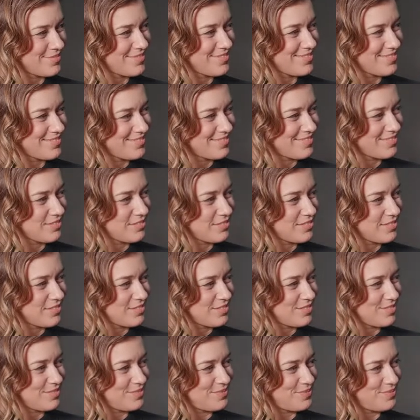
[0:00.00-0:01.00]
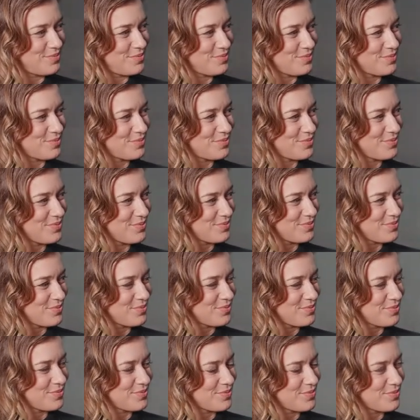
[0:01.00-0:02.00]

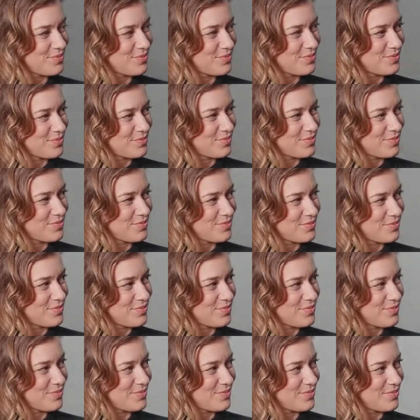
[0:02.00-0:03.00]
This person isn't speaking.